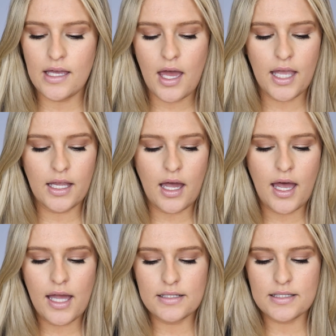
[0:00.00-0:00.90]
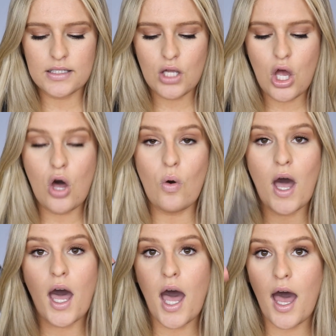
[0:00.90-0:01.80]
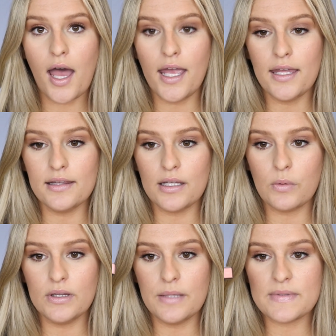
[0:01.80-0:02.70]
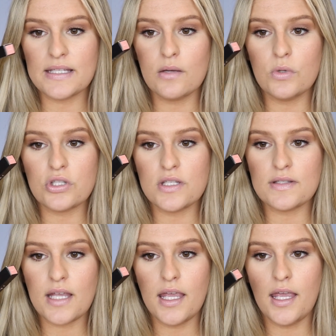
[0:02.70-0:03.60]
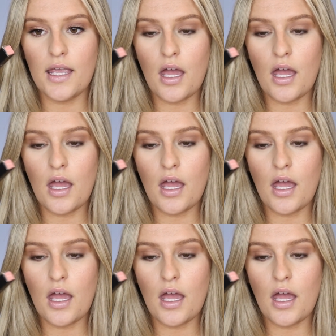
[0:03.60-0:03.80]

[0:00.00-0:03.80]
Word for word: I got Oh Hi liquid lipstick, which is a